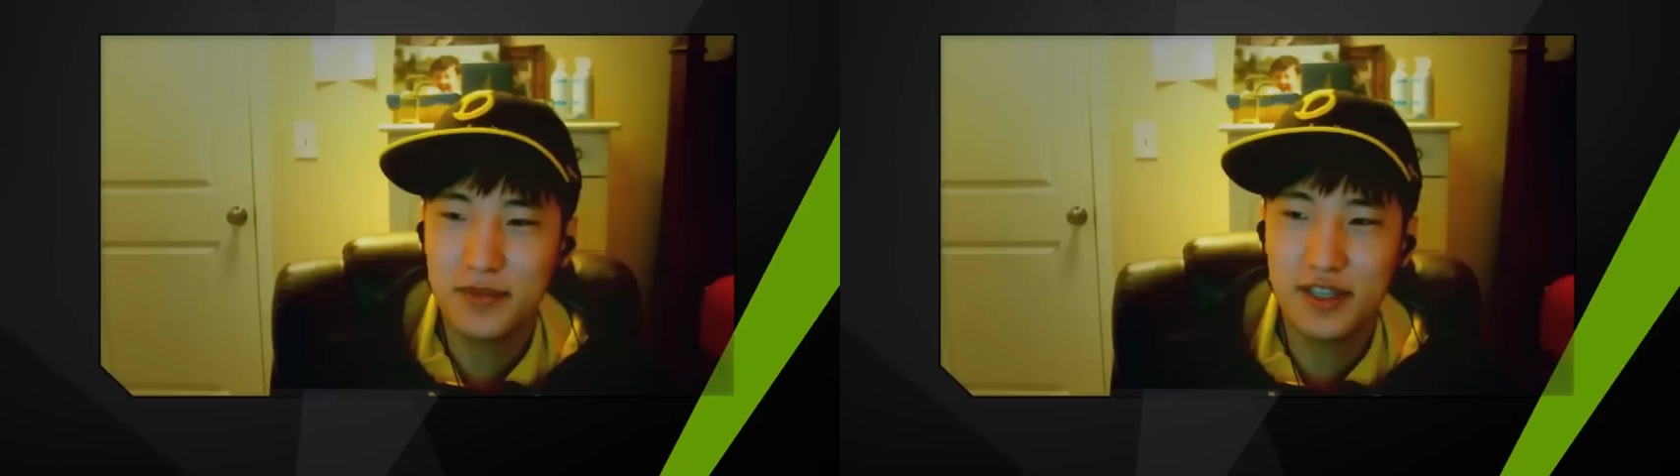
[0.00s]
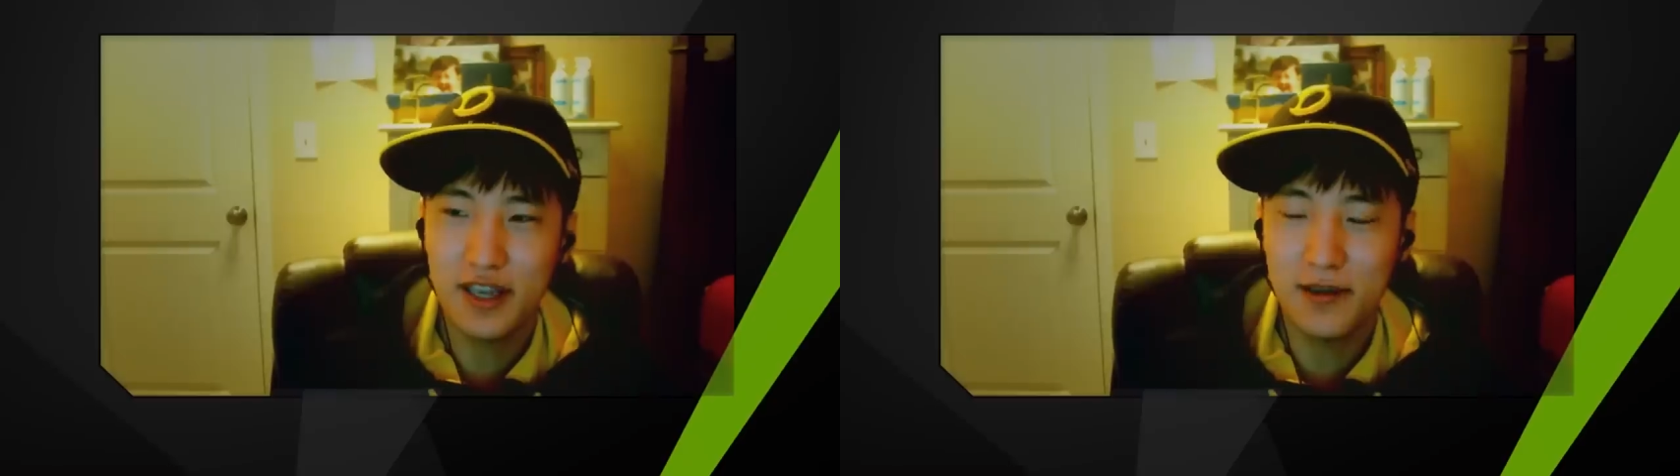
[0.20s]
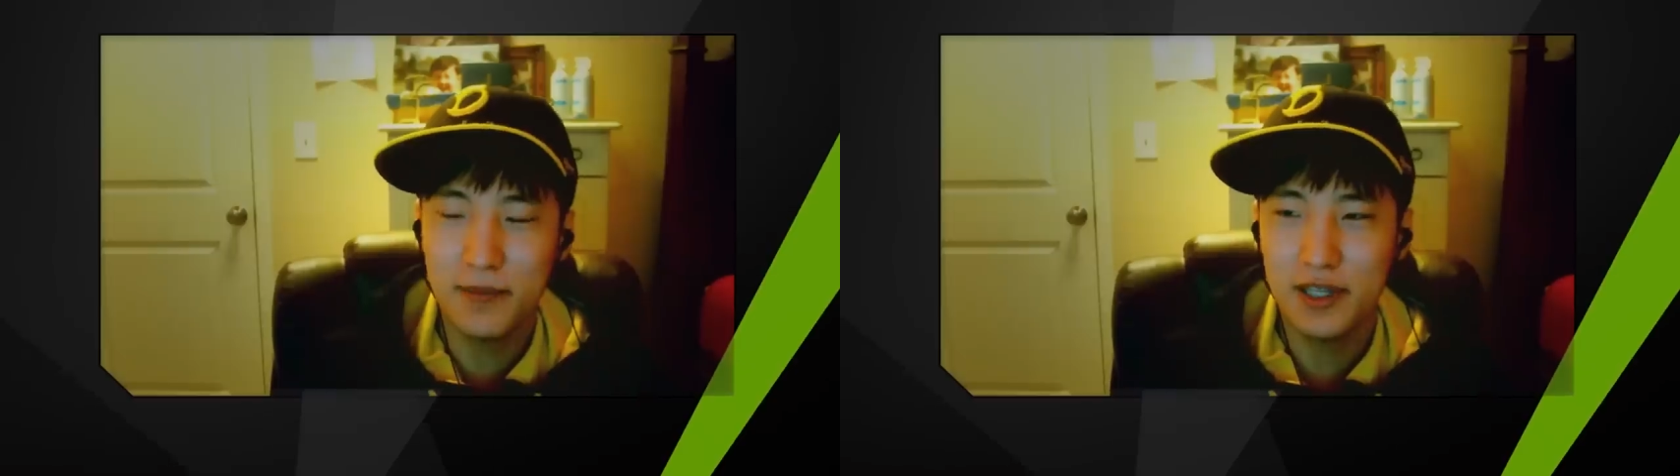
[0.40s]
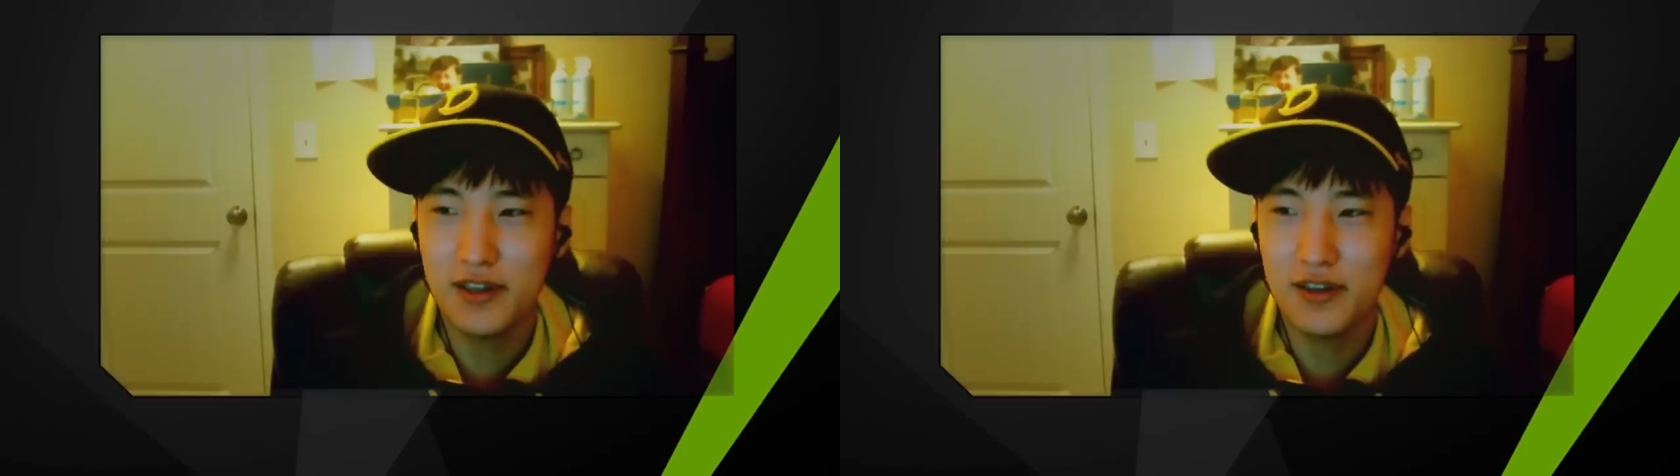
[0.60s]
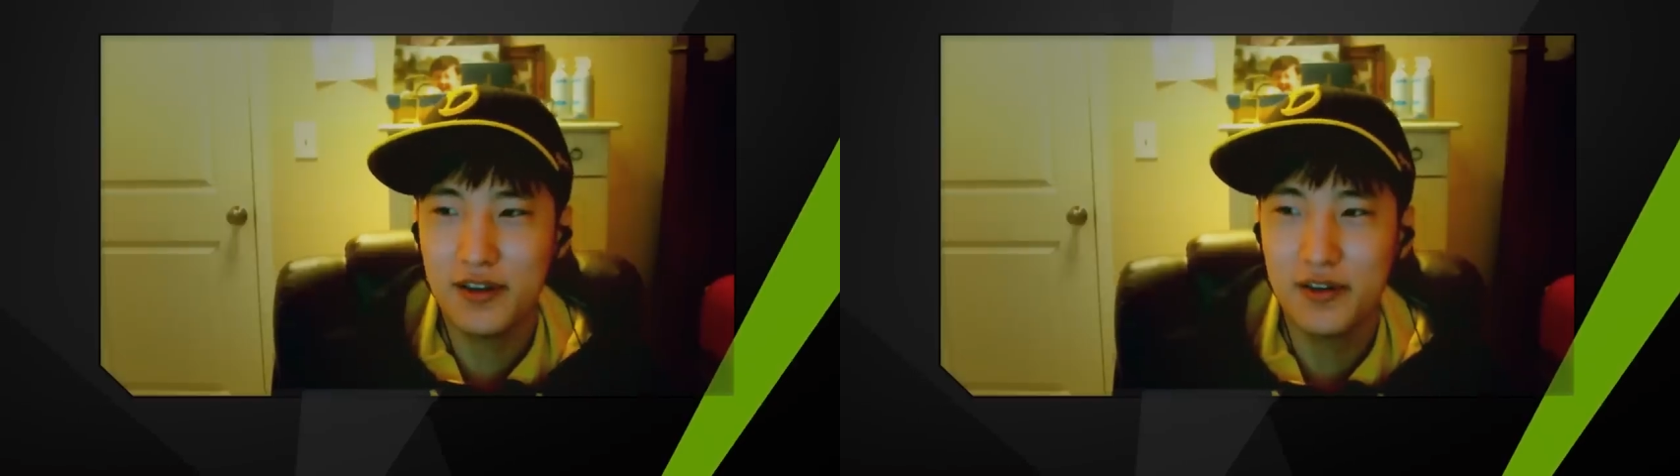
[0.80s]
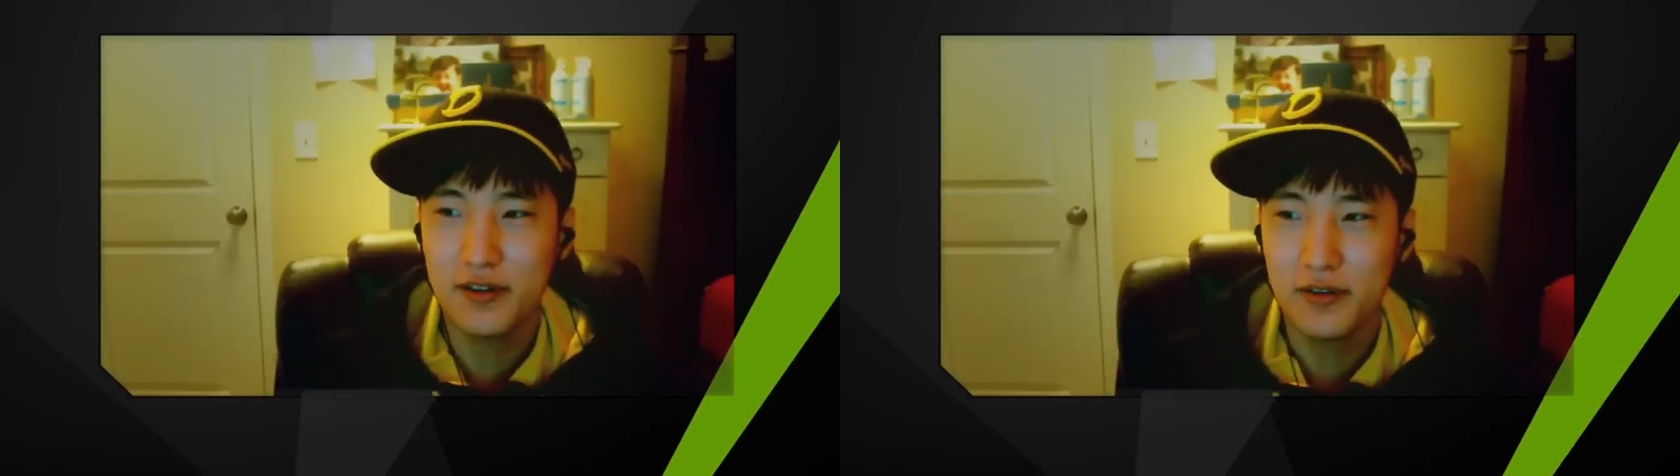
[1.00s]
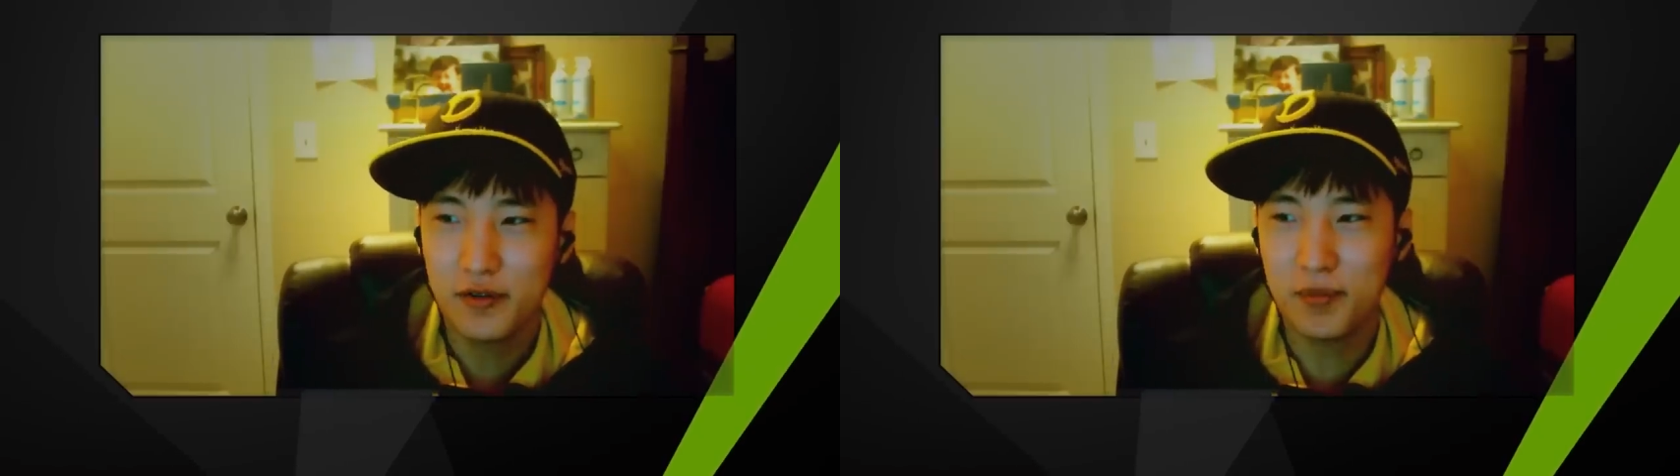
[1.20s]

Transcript: Gaming will